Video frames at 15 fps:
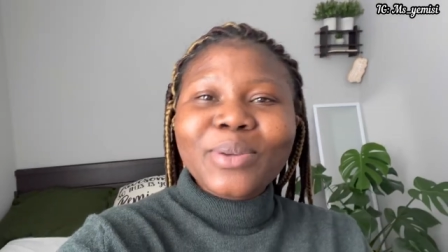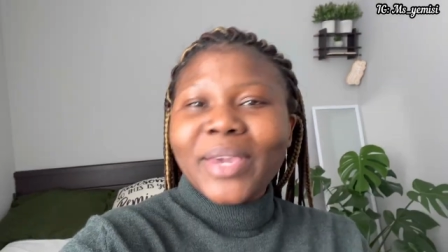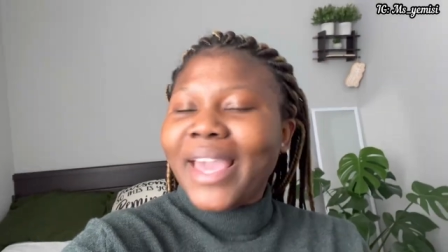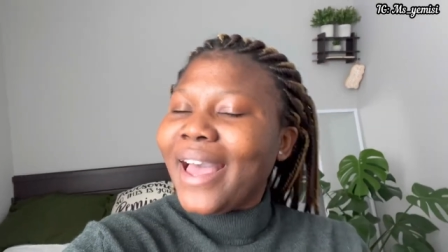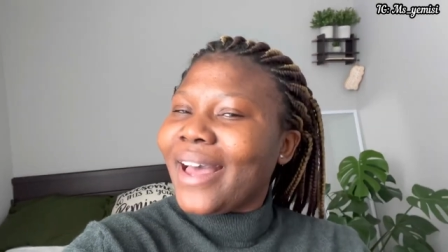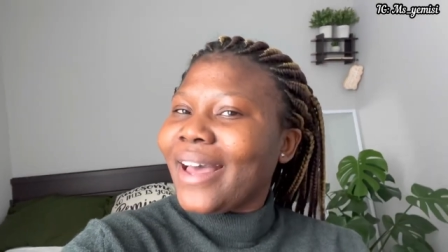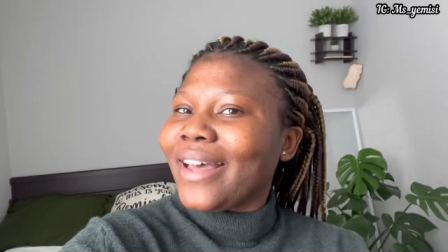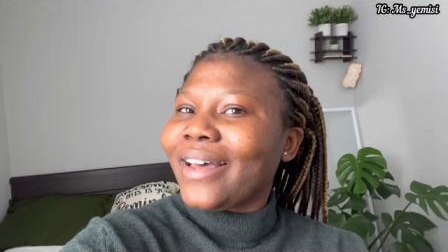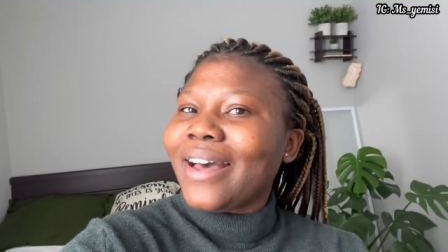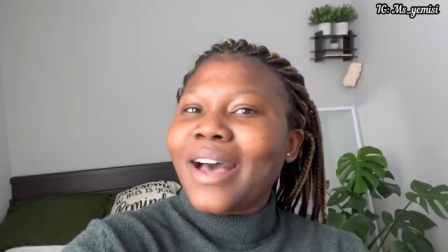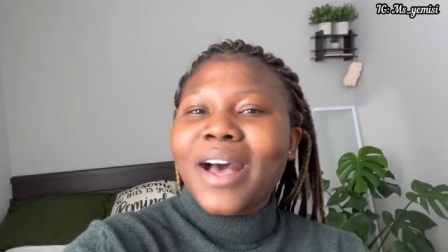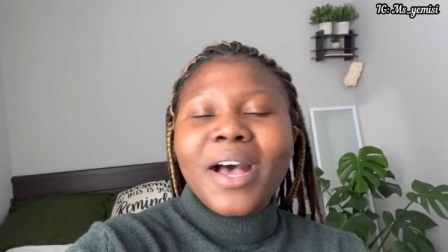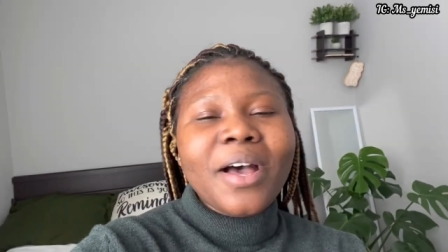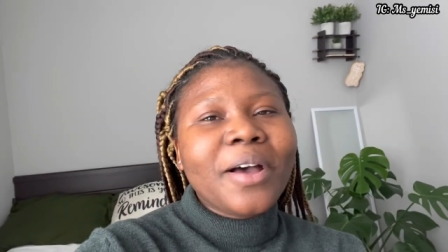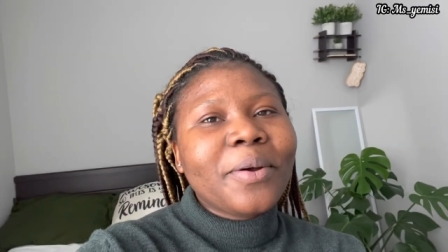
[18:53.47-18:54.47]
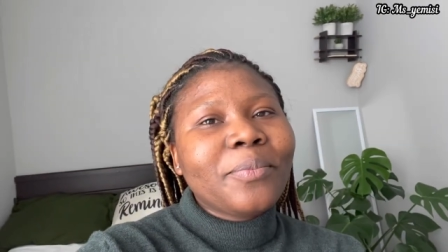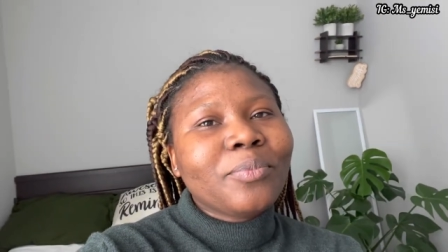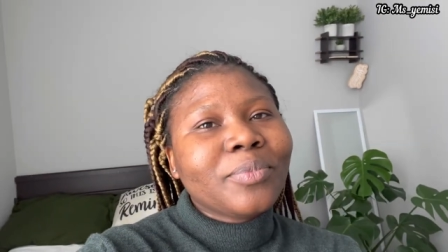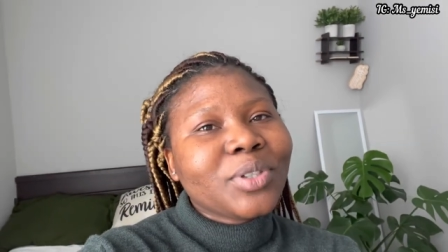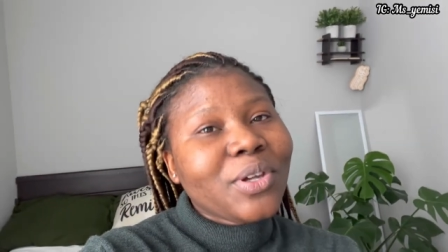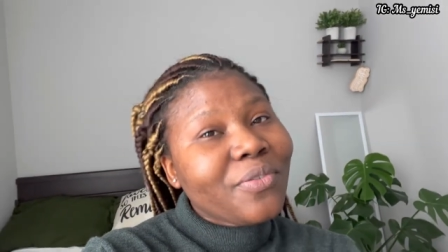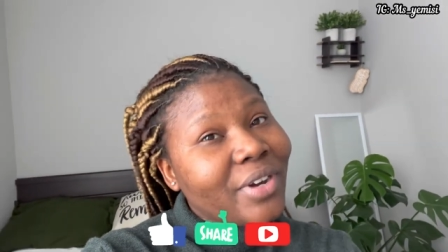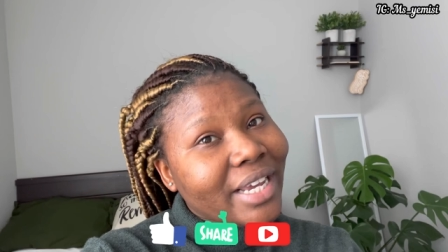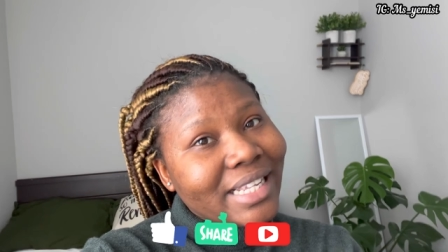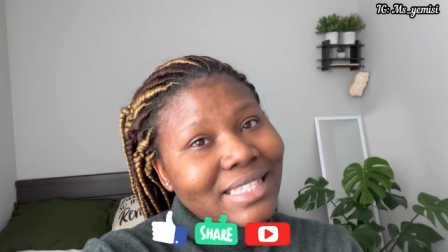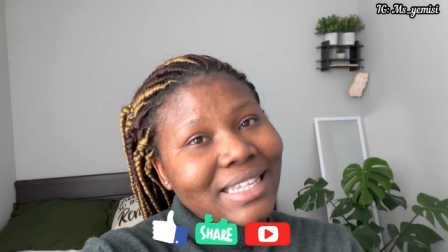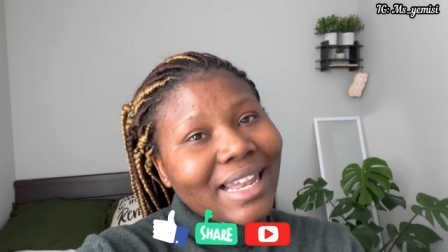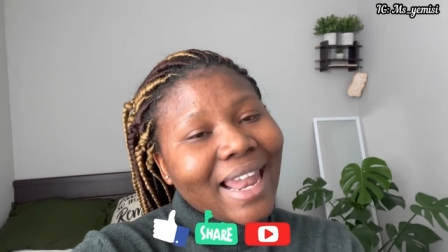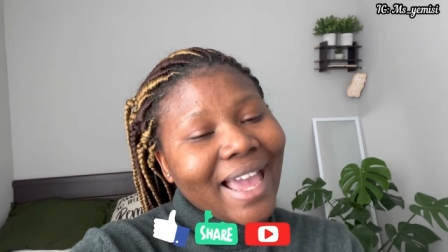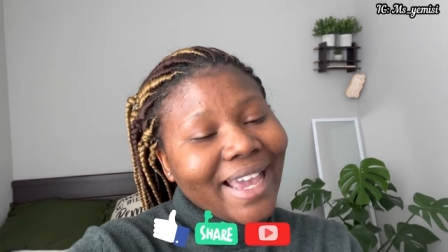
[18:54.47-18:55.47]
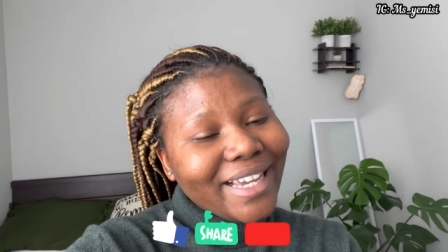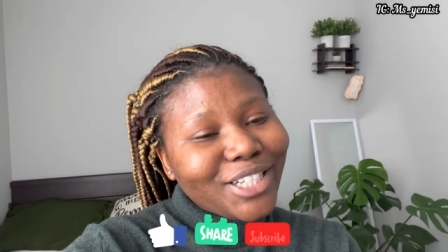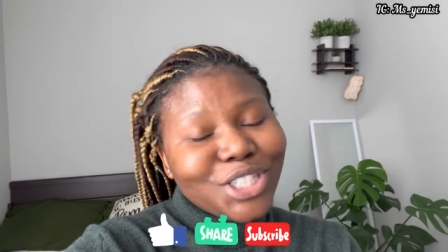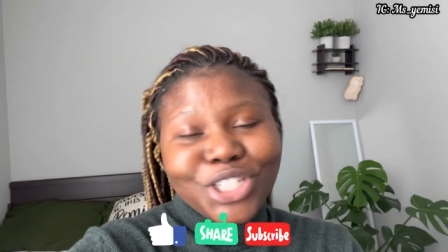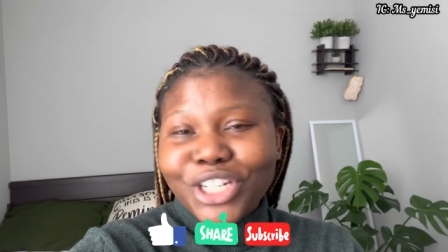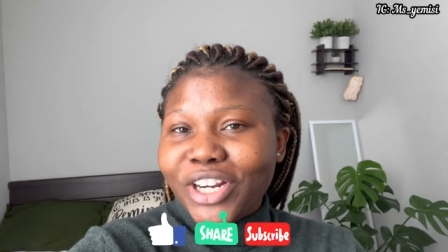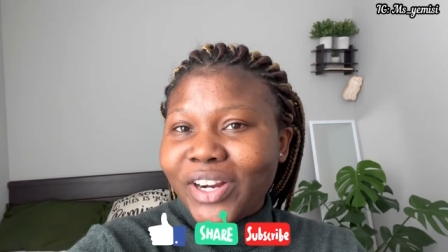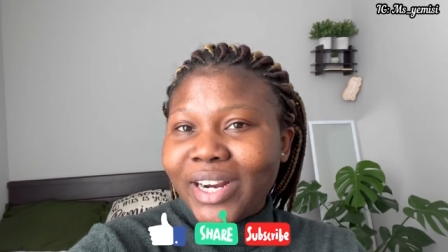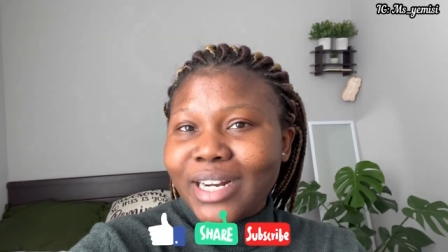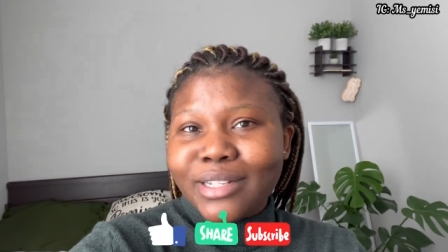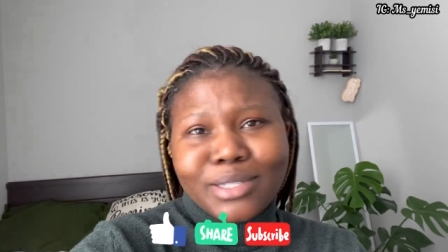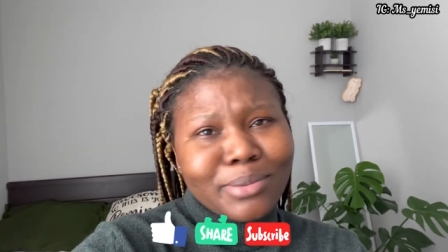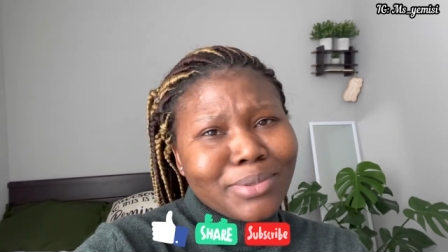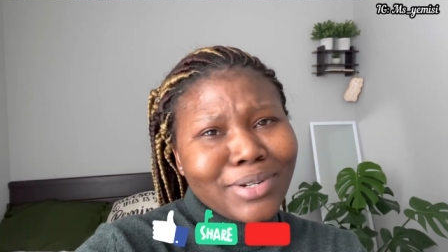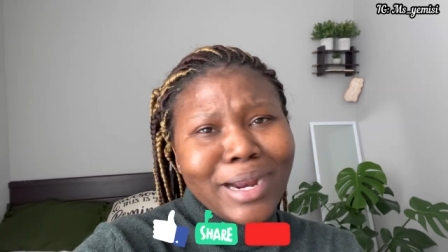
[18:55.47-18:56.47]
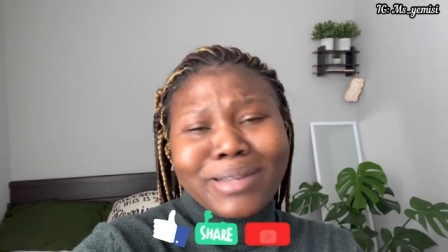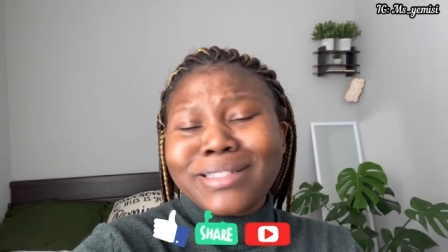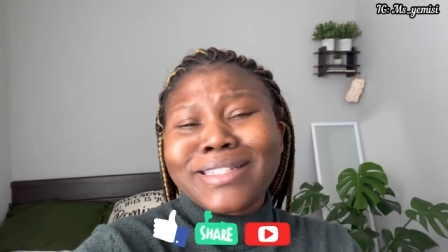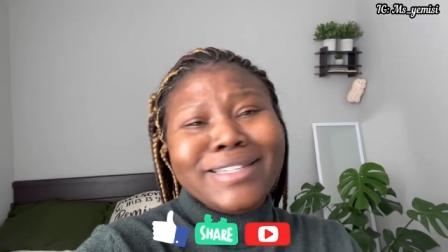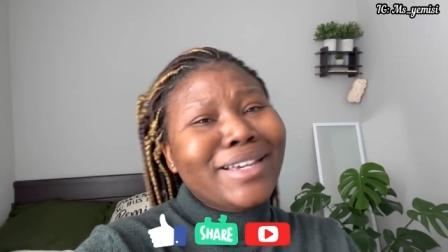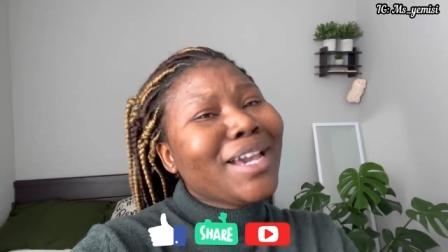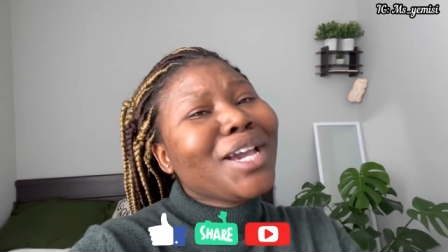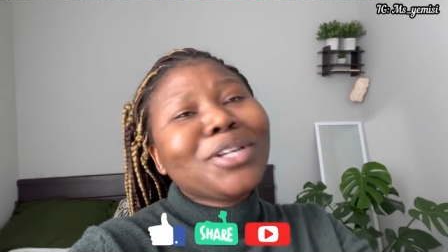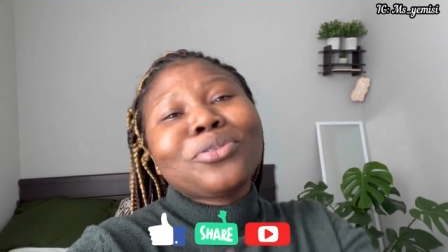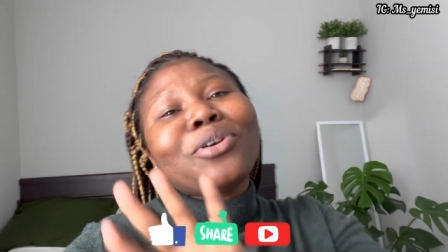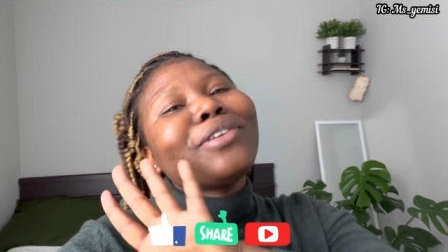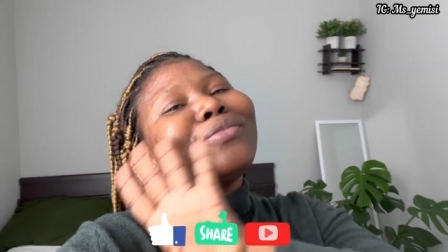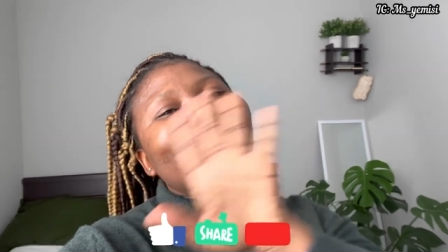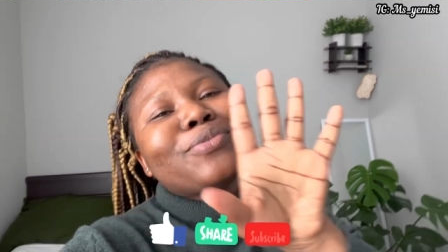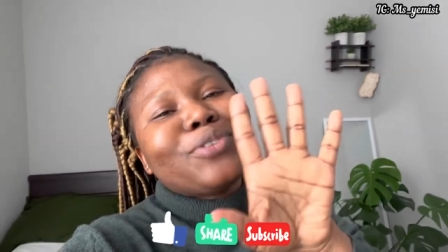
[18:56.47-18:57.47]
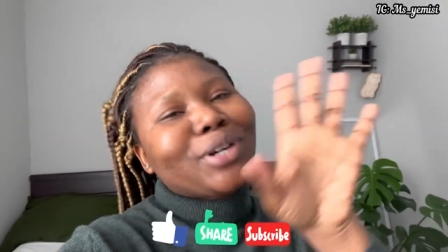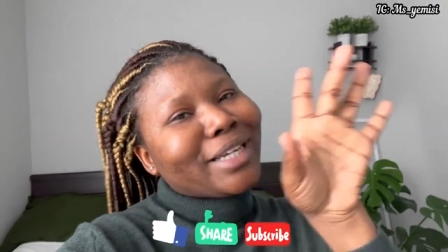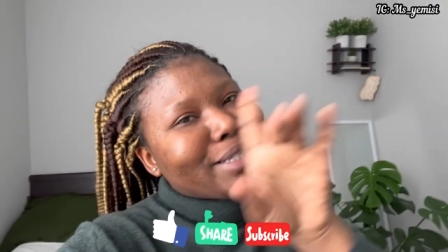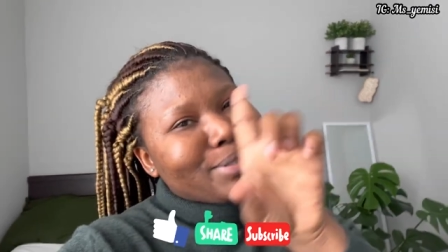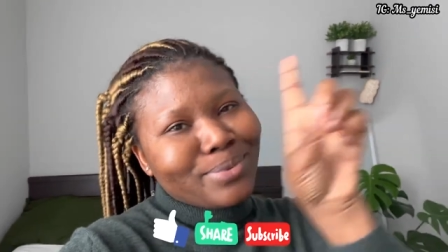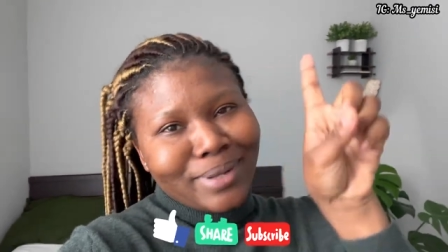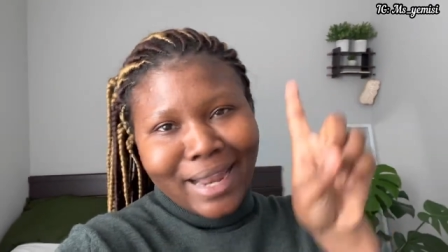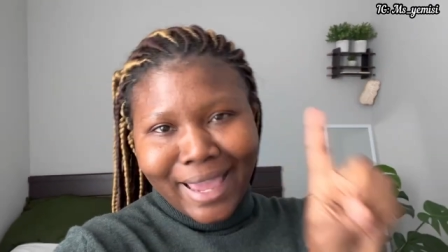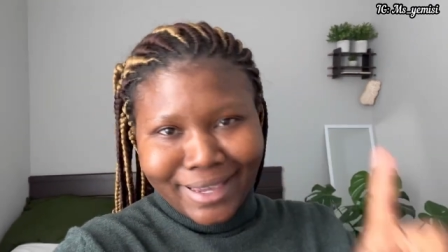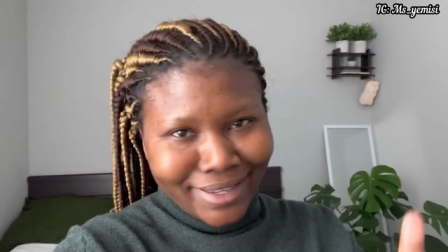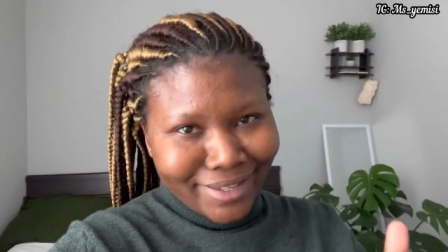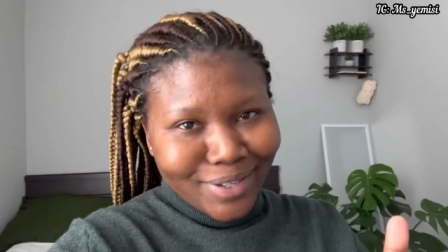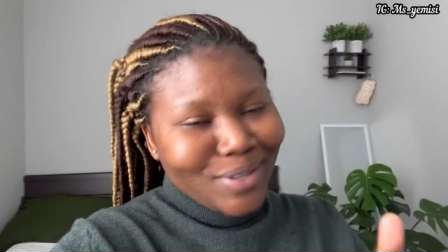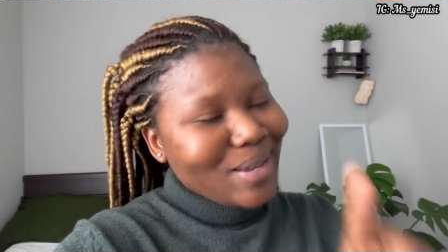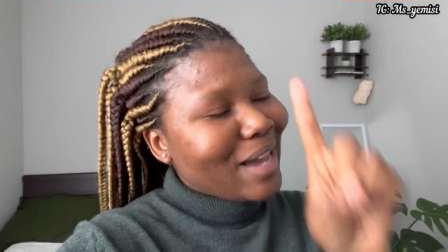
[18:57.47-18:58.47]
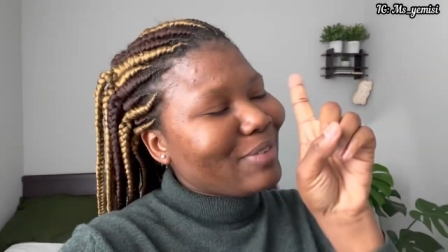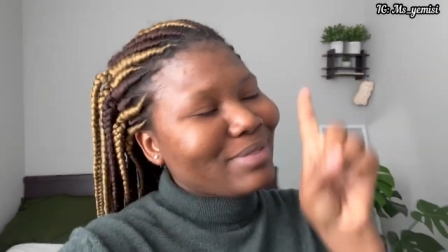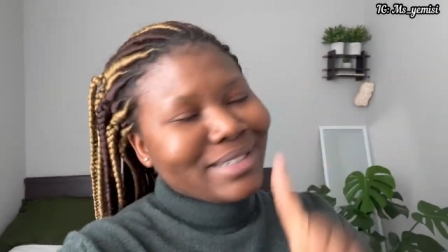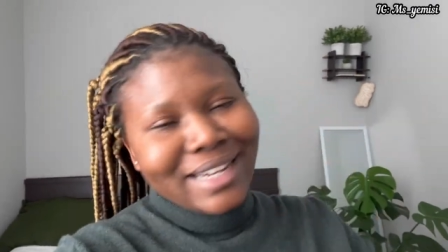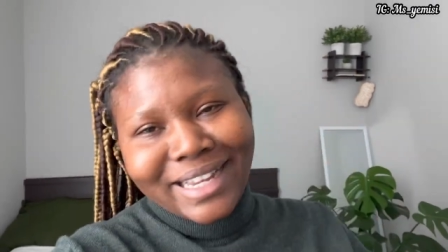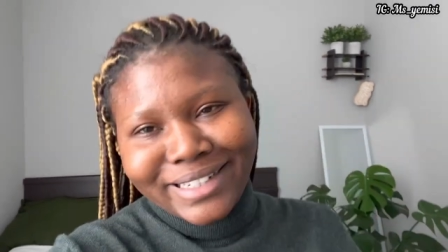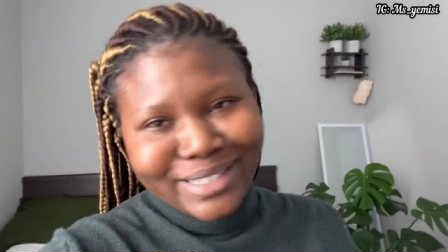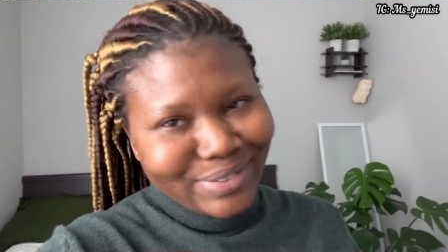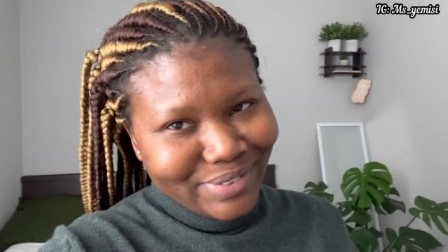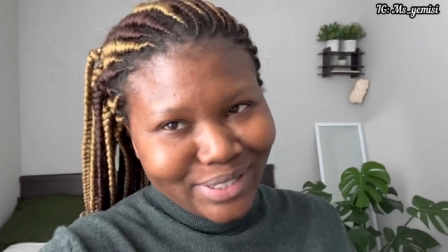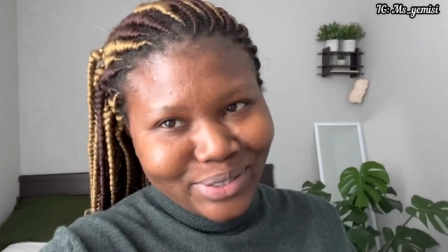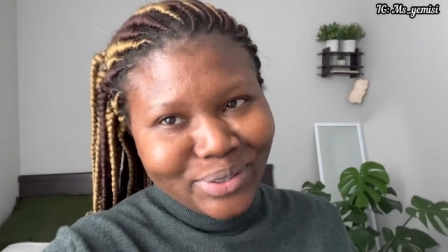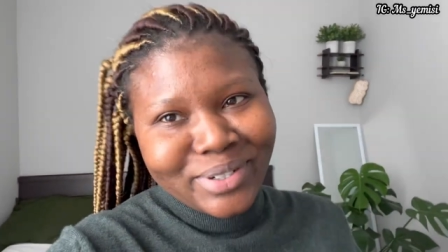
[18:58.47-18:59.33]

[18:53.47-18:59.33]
yeah um don't forget to like share and subscribe see don't even forget to like you have to like this video